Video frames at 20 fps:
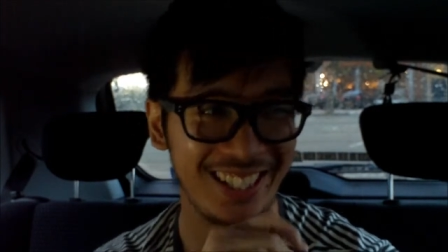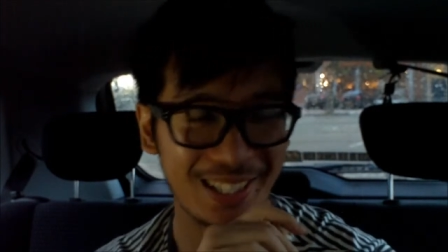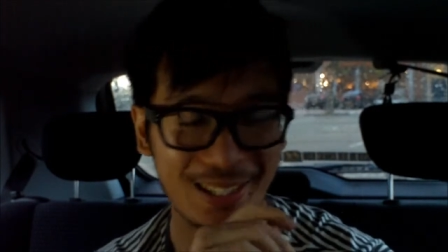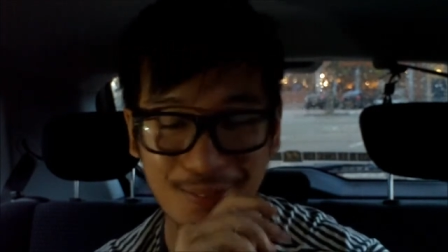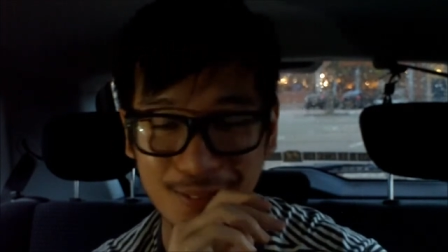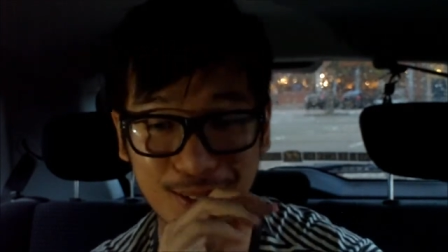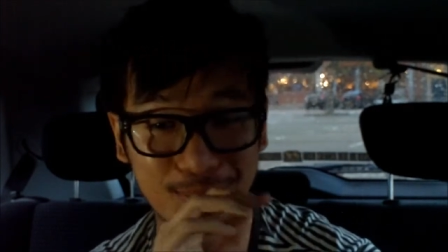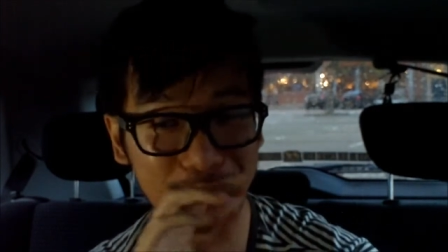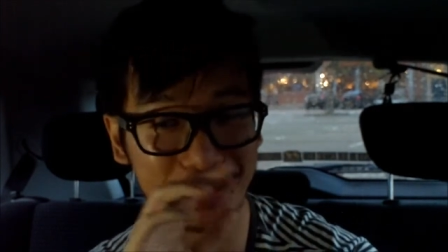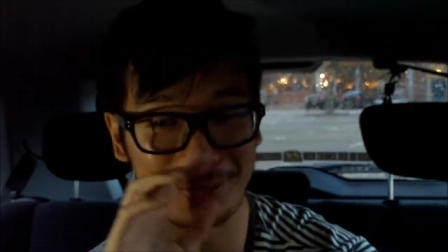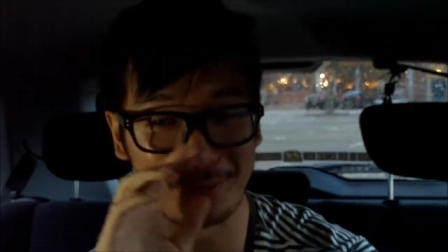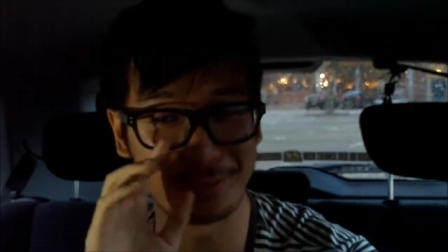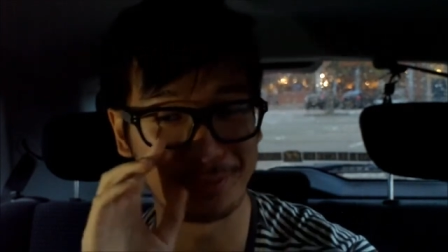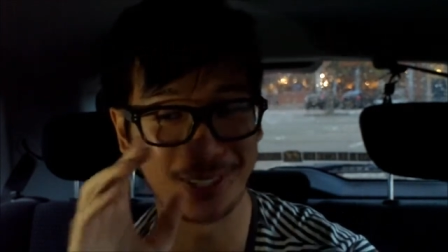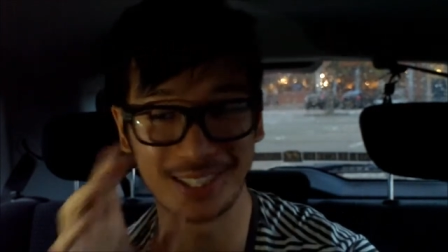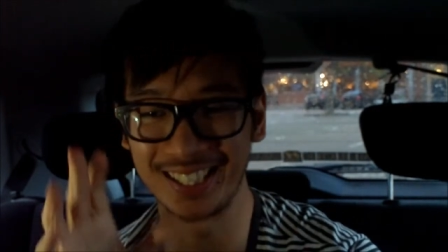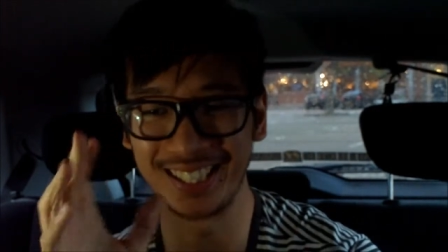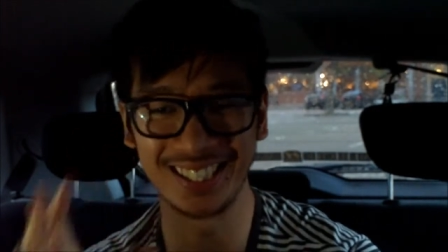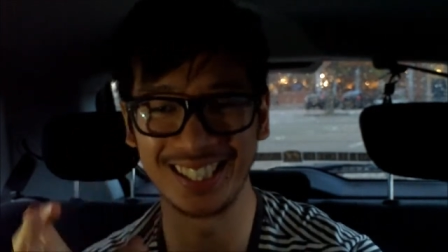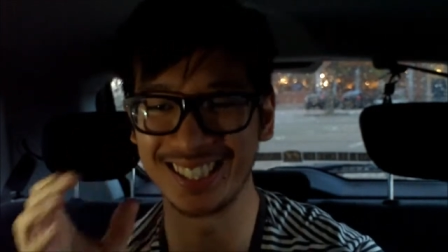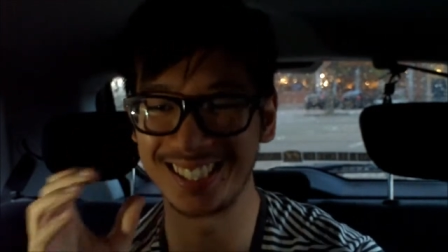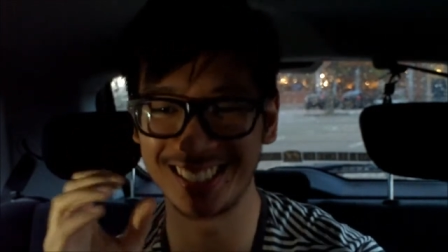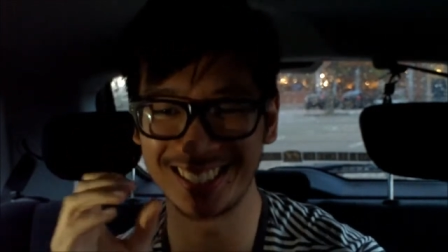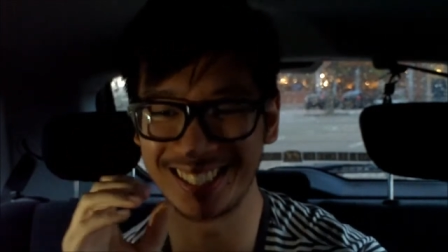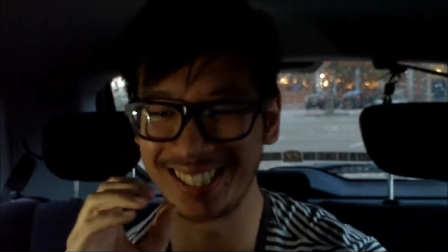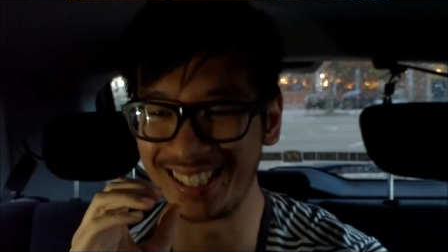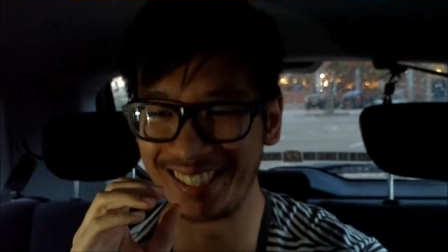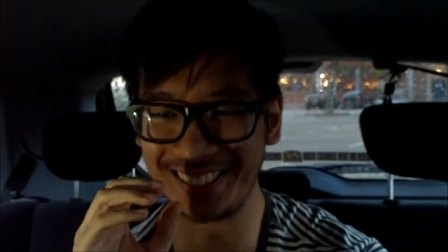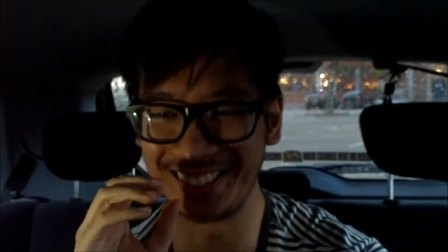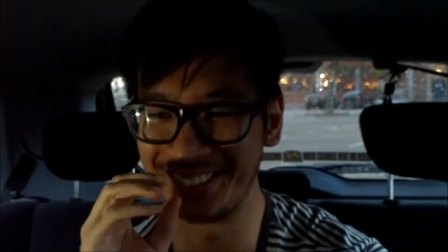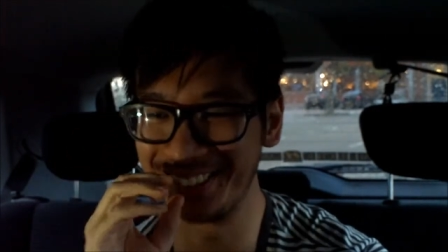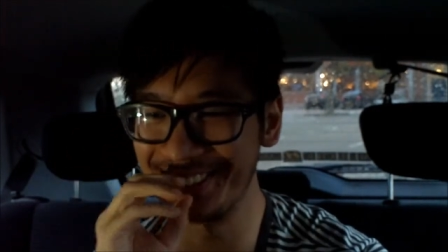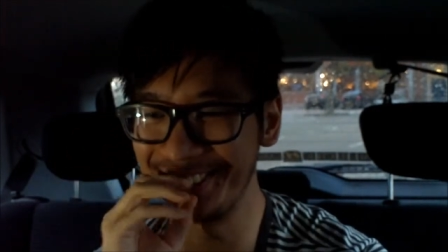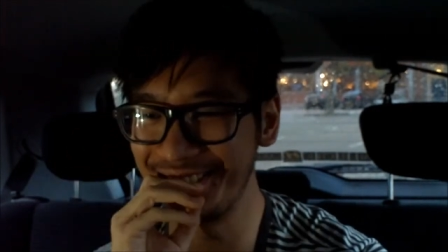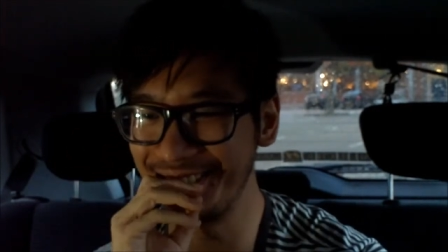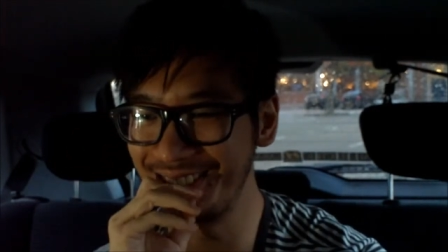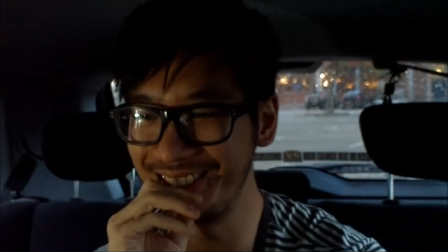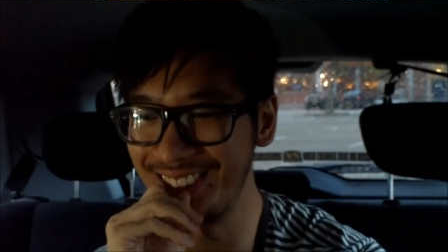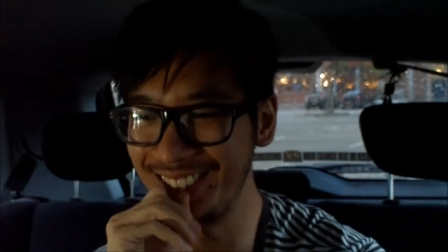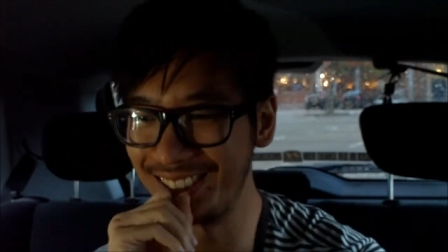Like, I've just been fucking listening to that
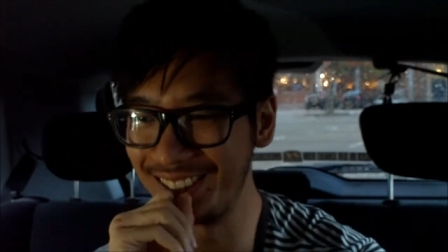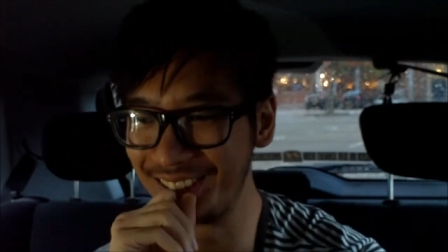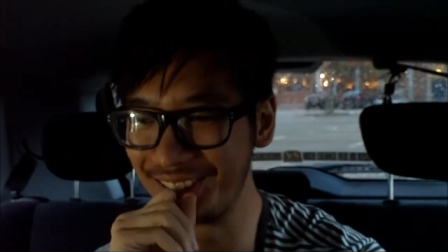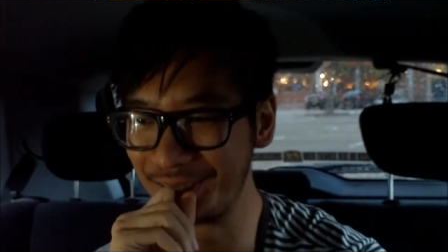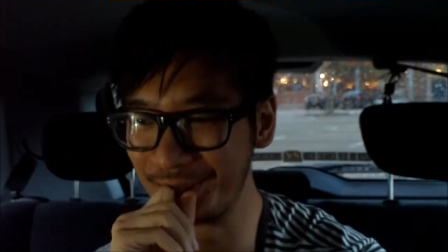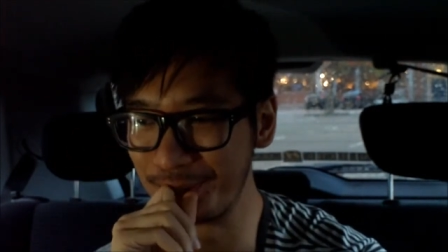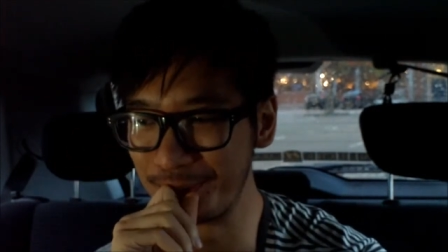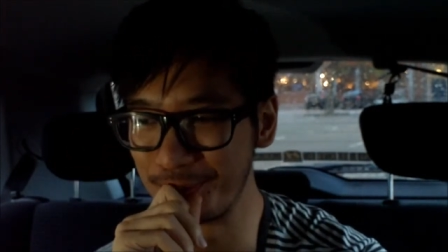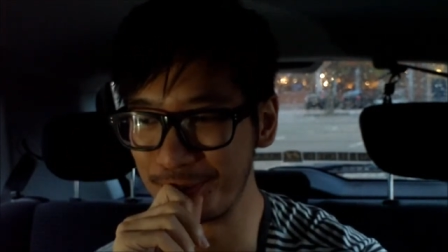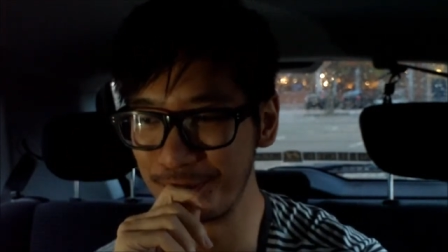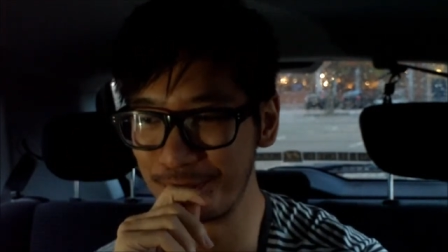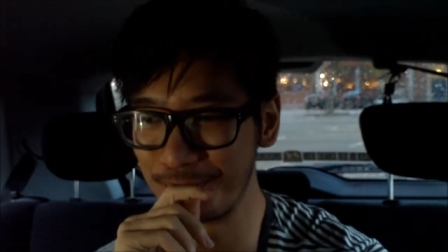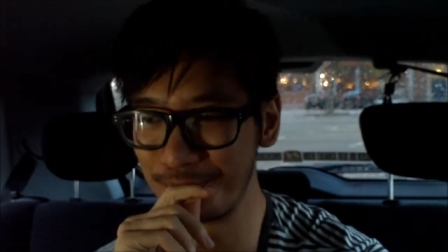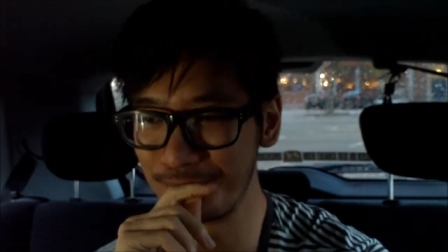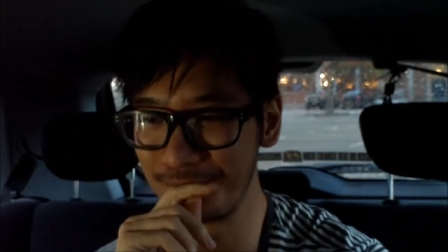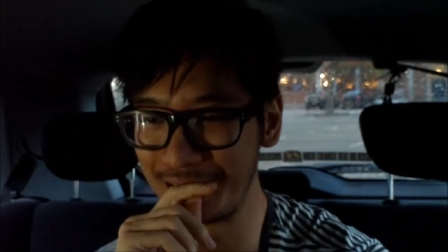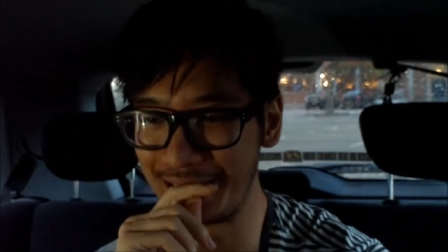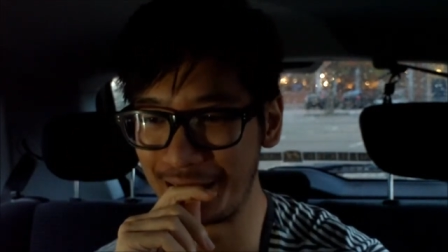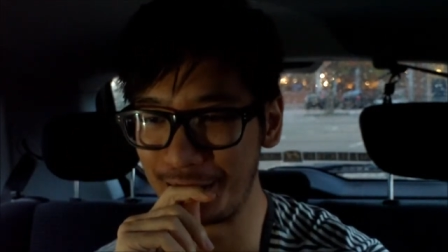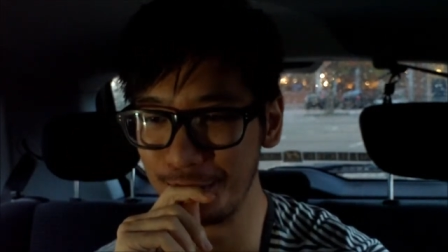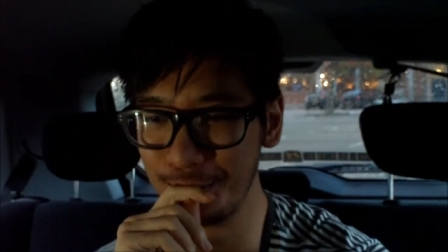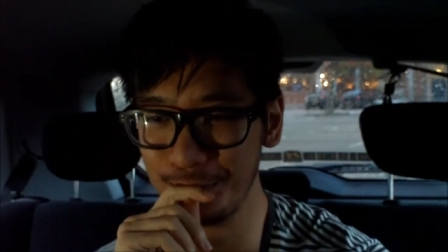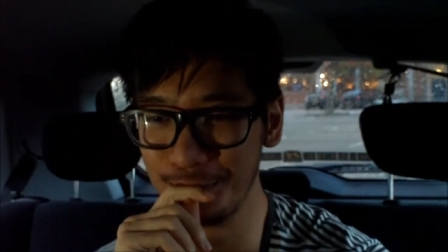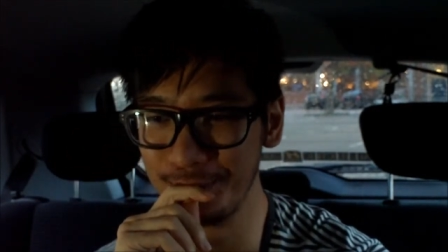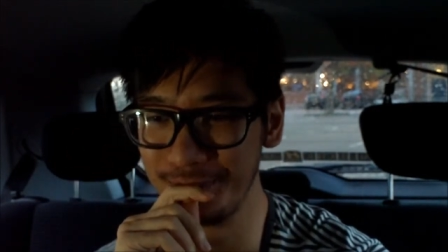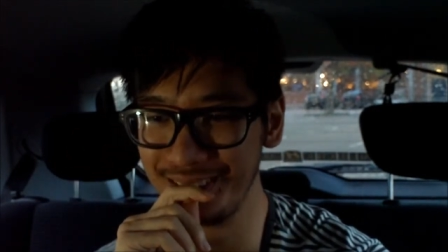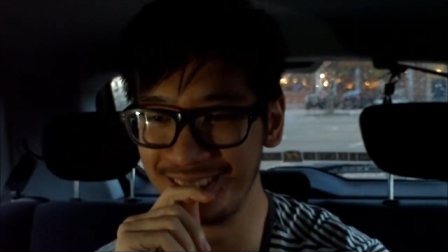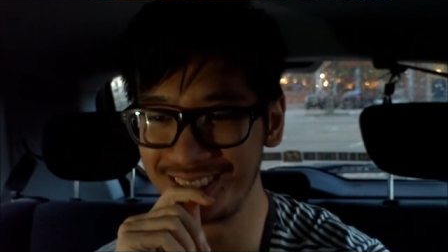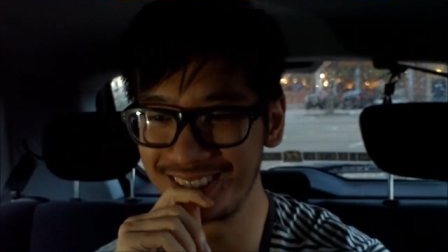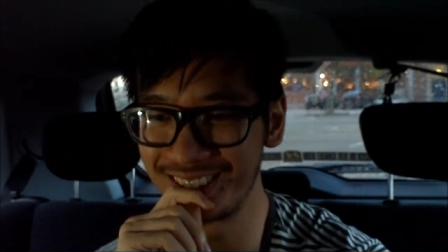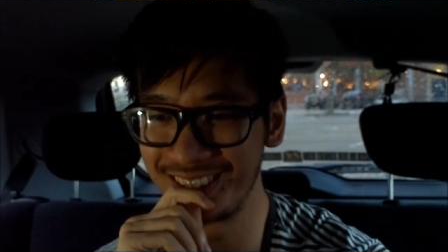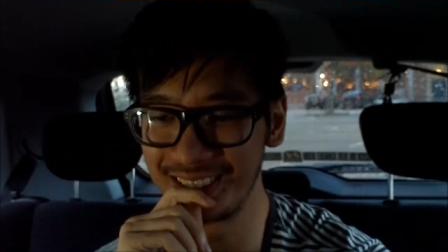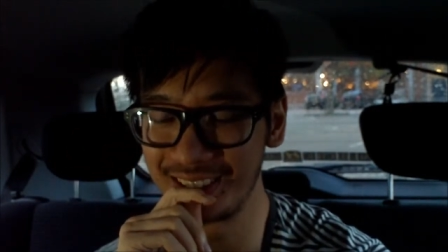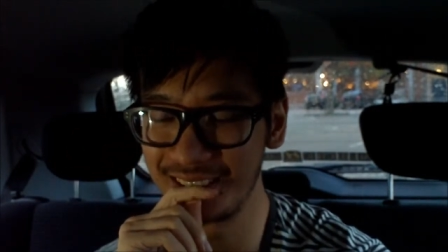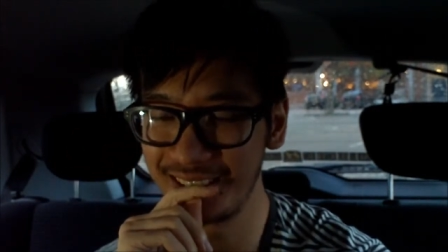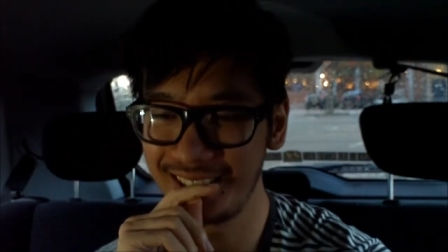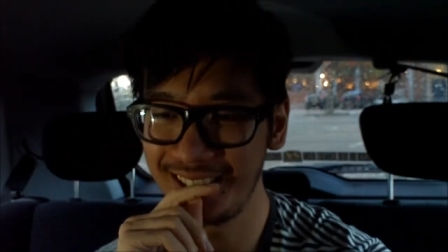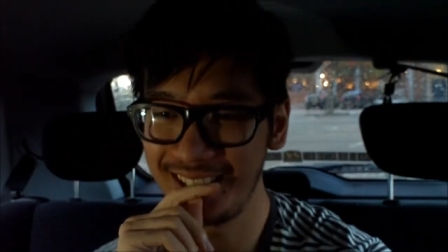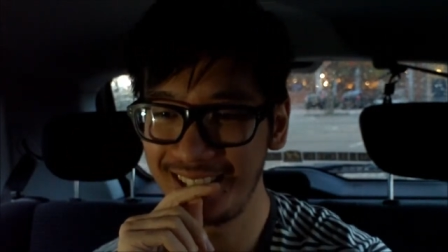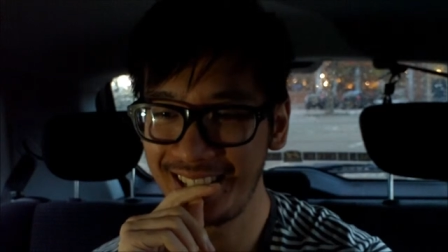that um, that album, and it's like,